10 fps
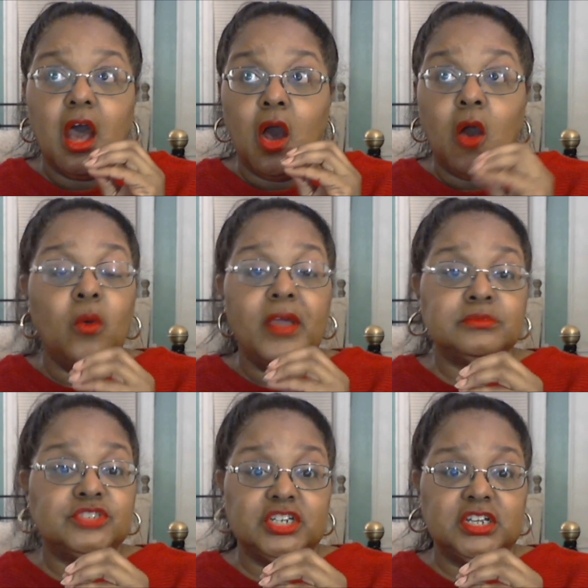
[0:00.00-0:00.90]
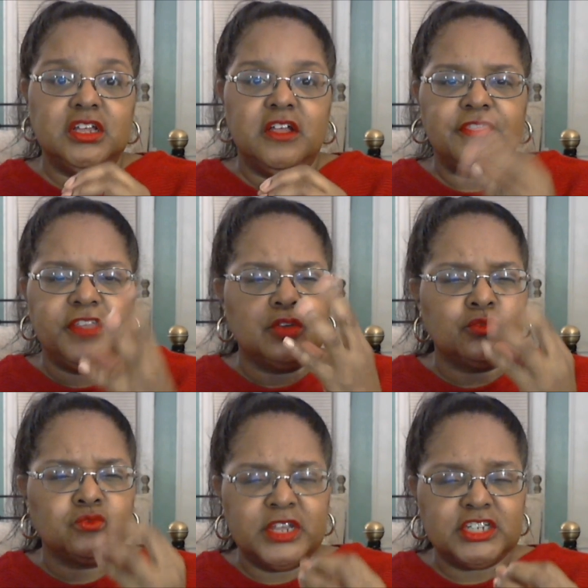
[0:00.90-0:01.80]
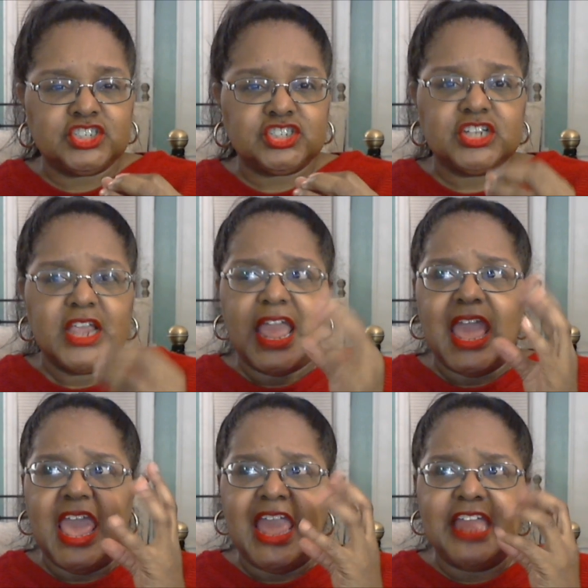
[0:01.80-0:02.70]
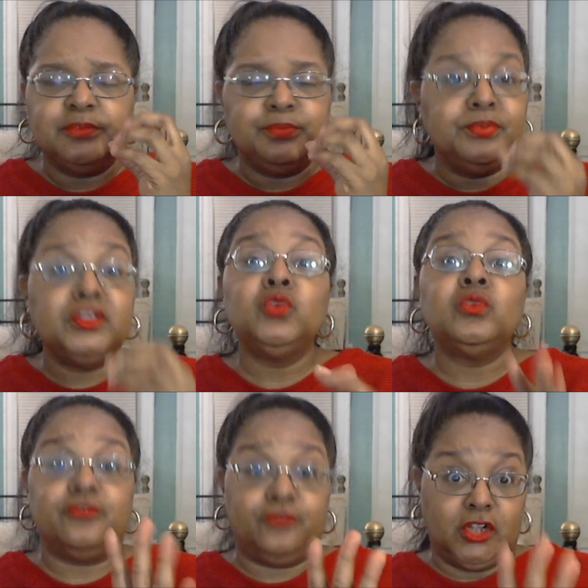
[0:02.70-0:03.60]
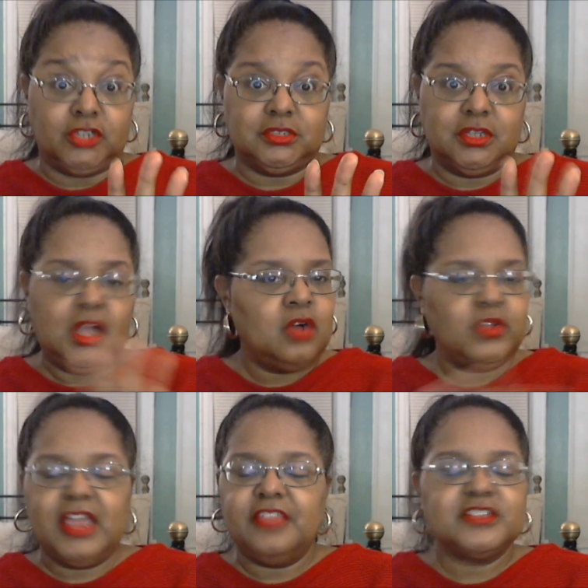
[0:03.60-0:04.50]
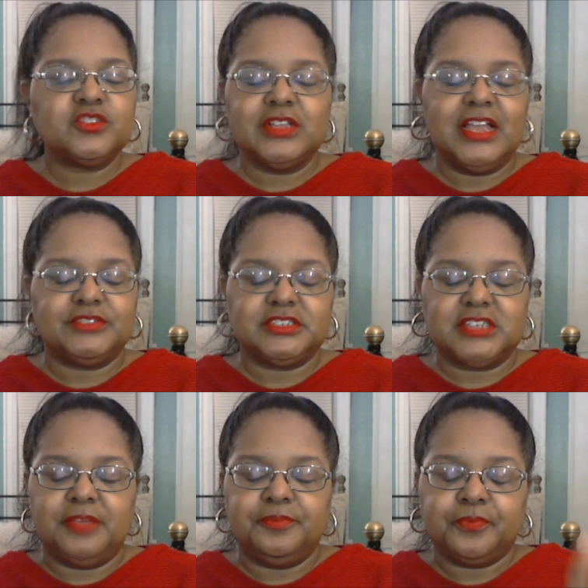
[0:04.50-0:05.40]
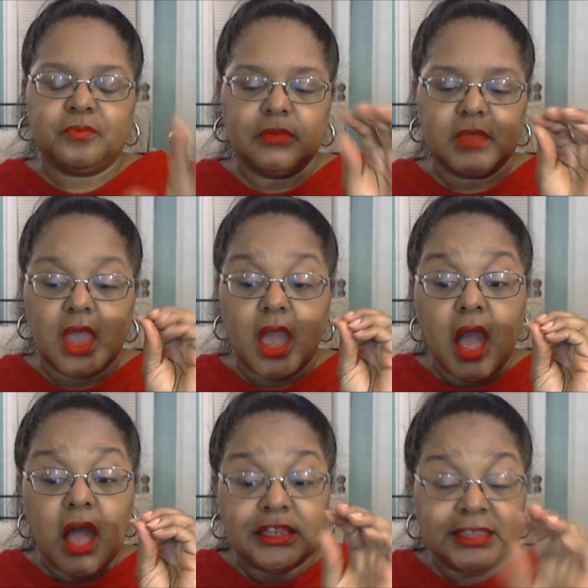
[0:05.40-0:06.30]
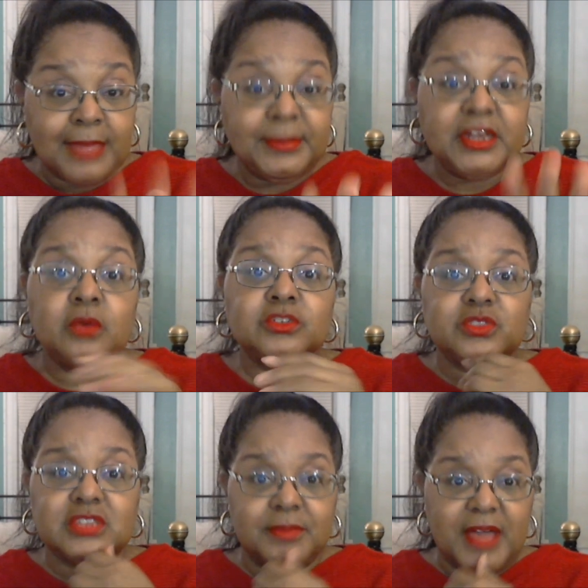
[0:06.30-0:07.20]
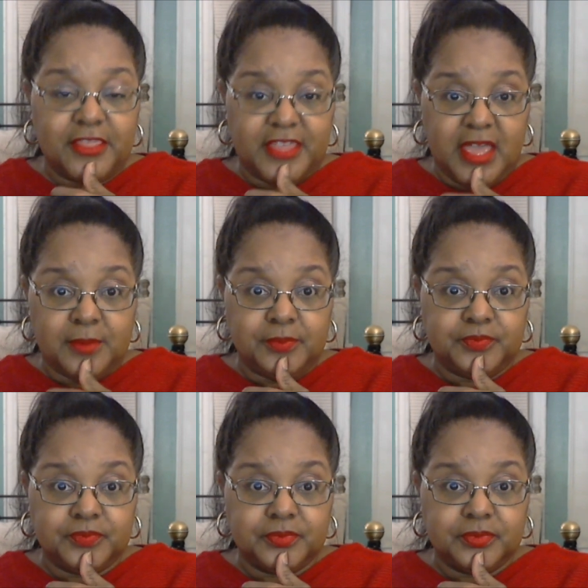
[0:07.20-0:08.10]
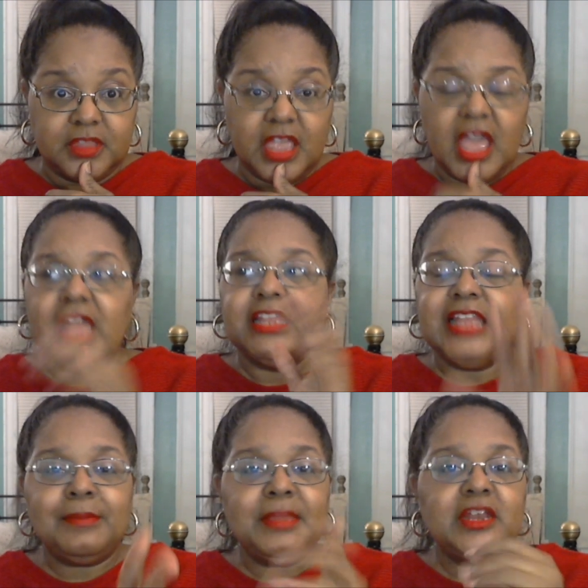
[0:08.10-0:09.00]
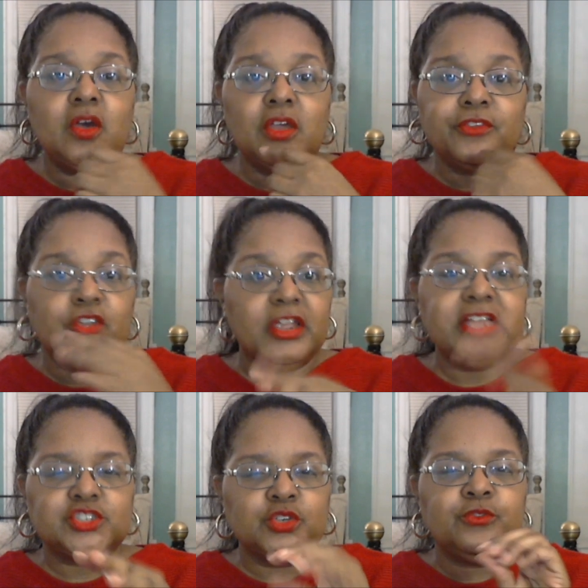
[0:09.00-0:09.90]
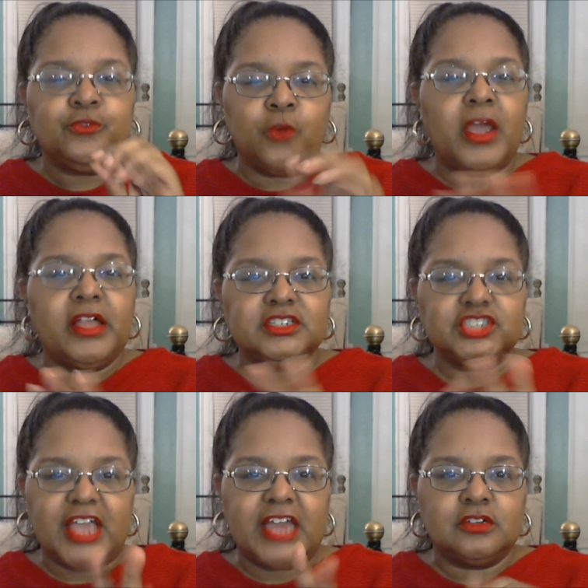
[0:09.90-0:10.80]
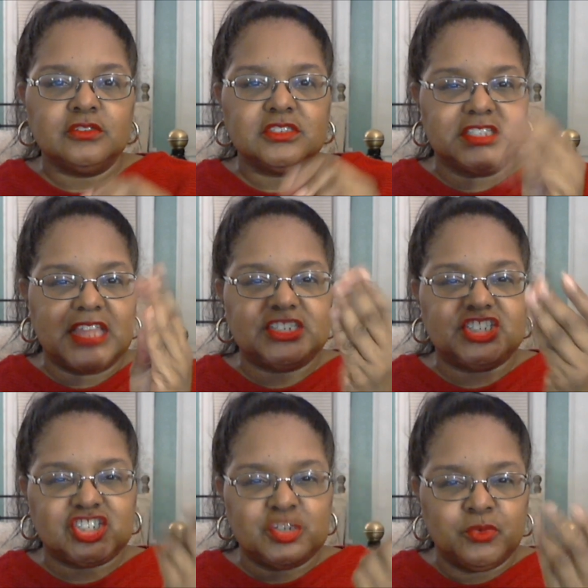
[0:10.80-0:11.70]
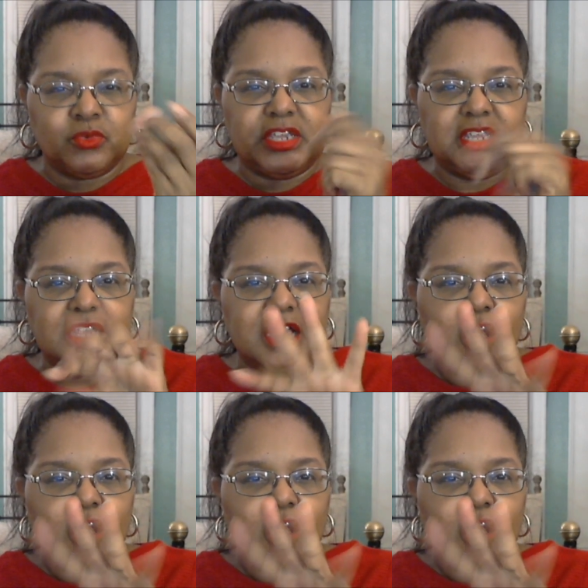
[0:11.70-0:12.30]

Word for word: OMG, they're rich and beautiful. Okay, that's all I have to say. Let me know what you think about them. Let me know if you're into foil shadows, that, that shimmery,